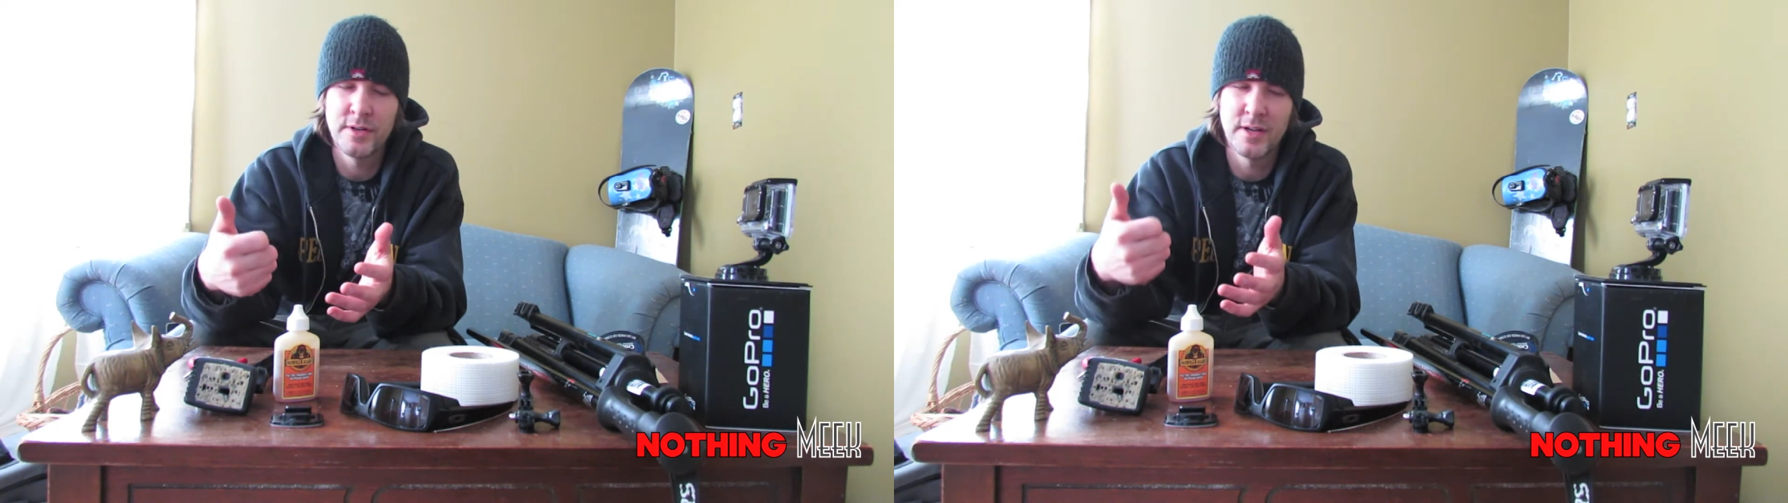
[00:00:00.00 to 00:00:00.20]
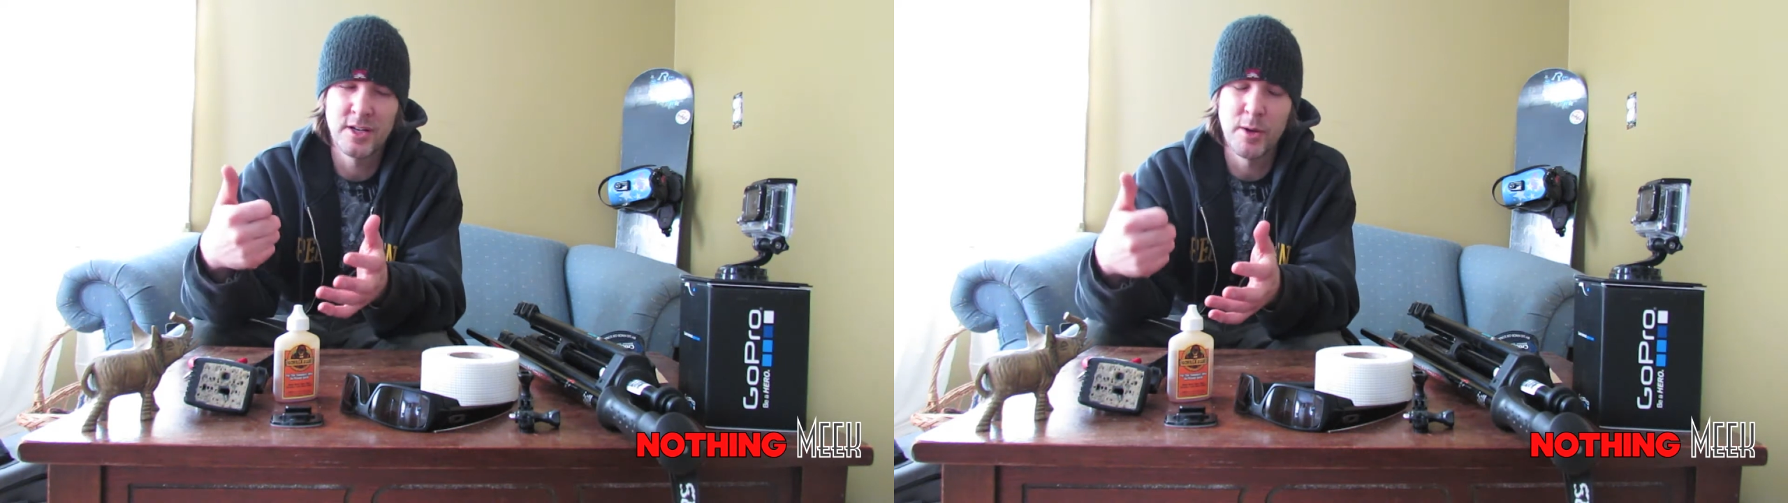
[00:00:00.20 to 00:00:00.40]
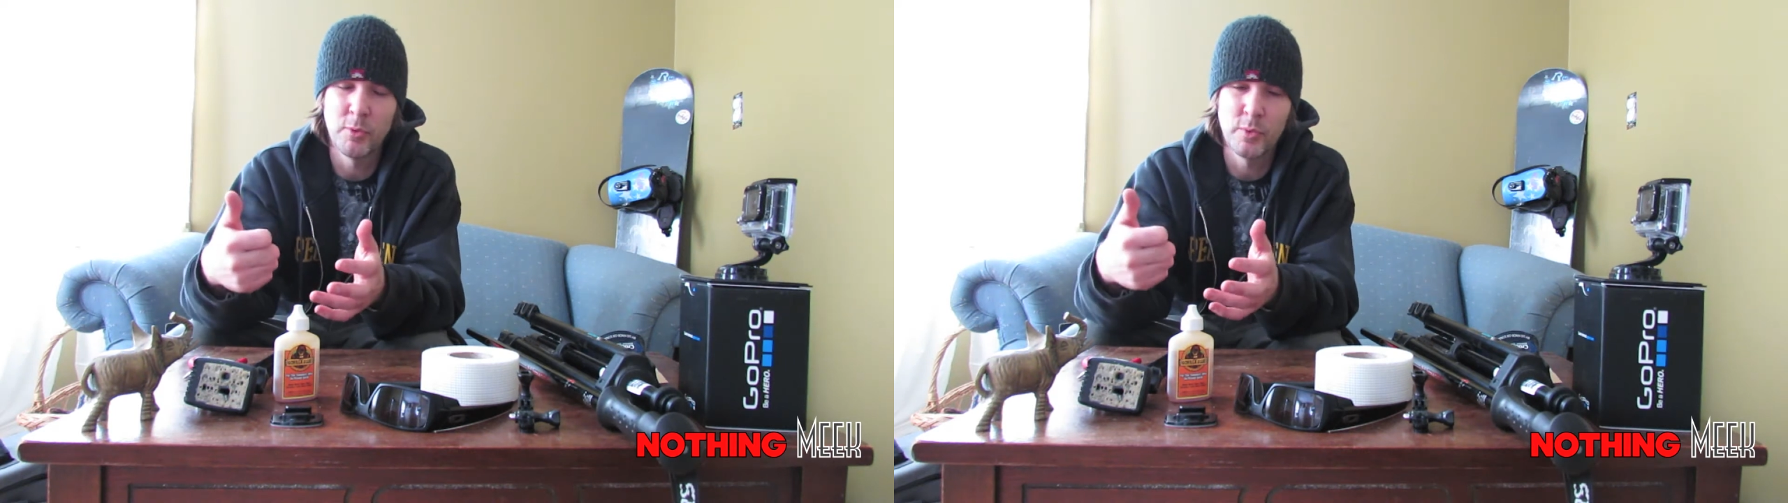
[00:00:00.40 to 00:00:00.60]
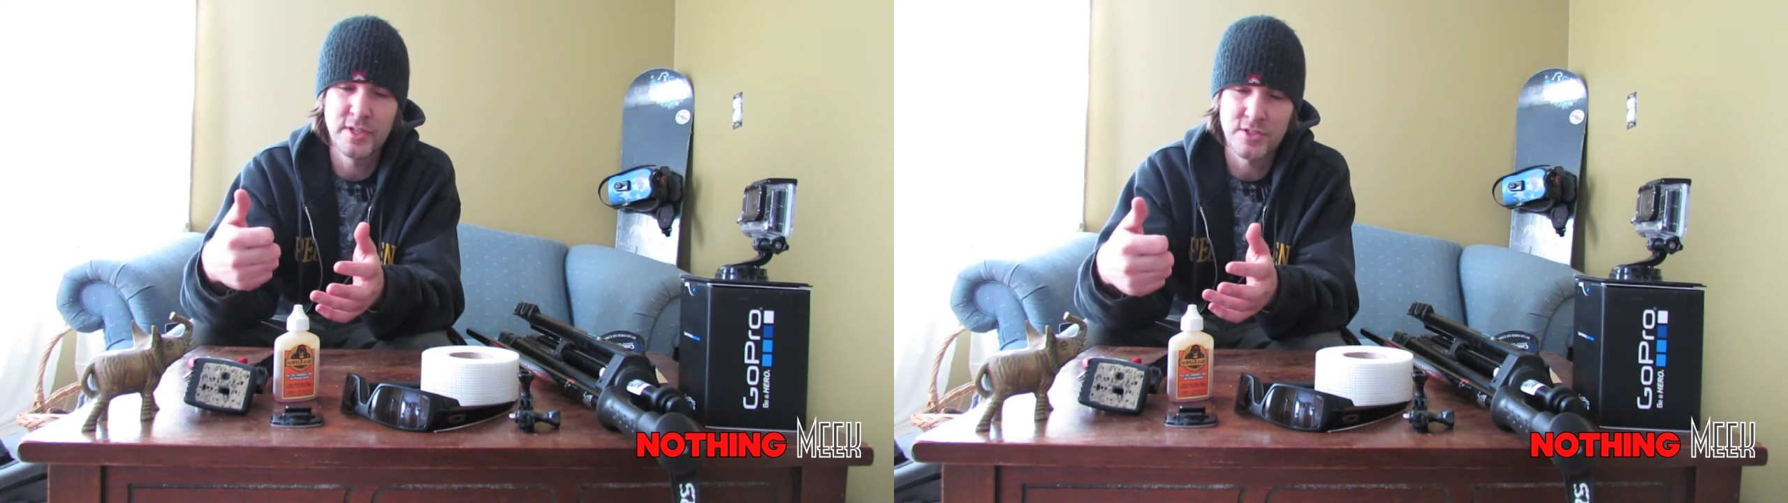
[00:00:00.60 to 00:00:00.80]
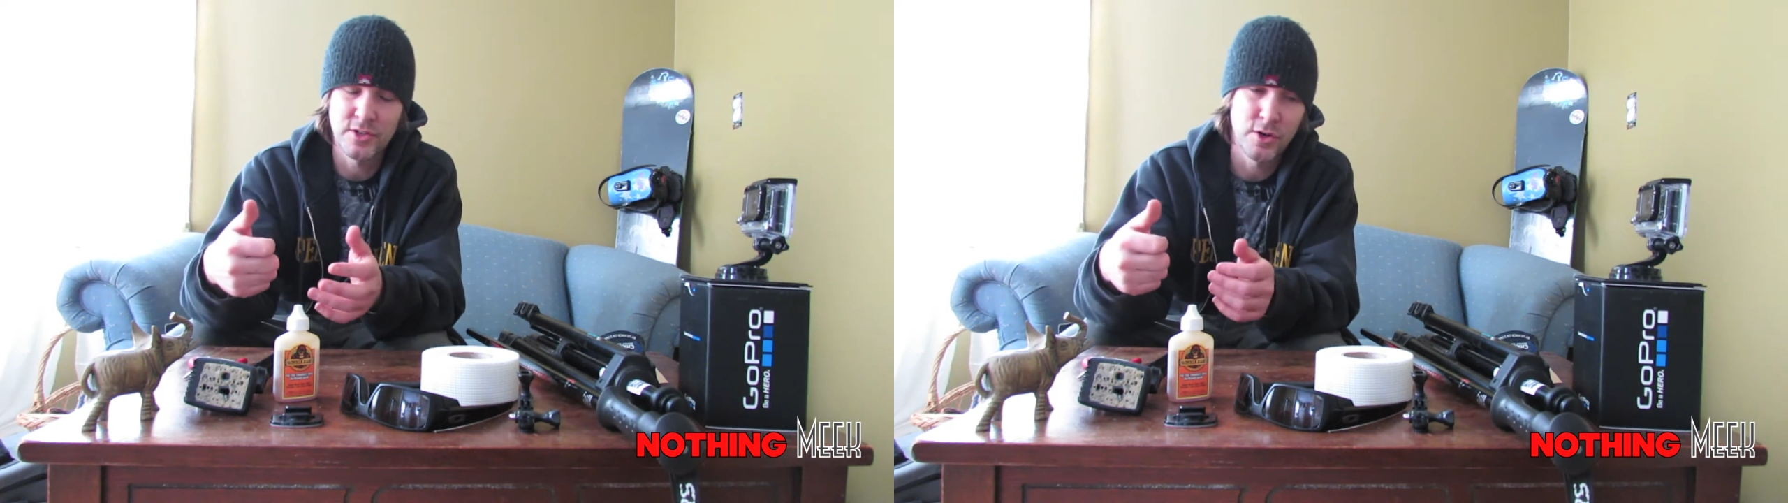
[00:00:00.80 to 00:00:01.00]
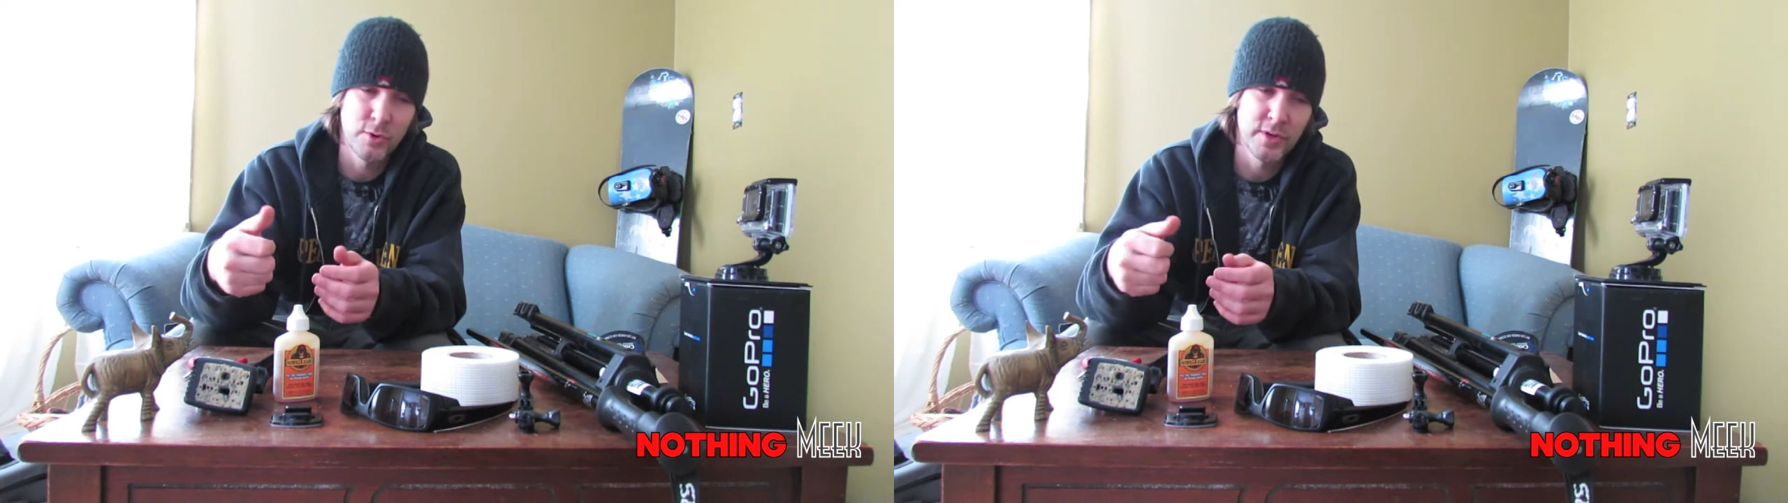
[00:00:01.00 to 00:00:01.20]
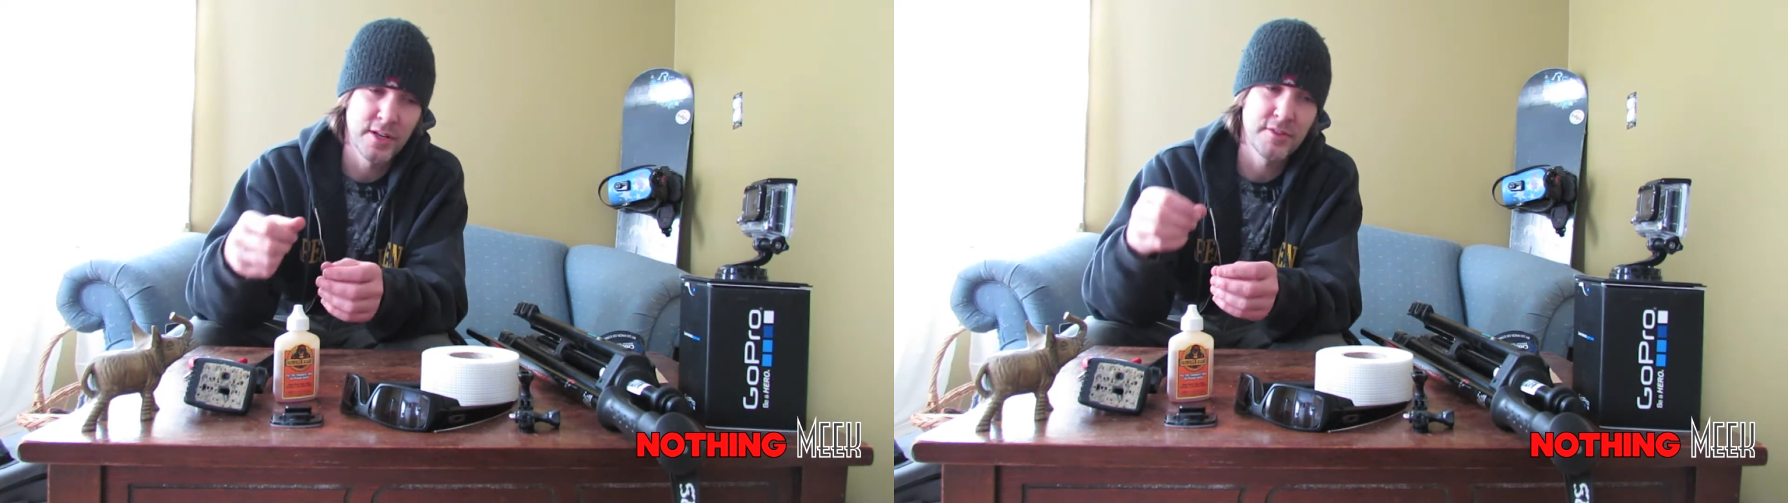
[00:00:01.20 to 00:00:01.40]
a couple weeks ago and I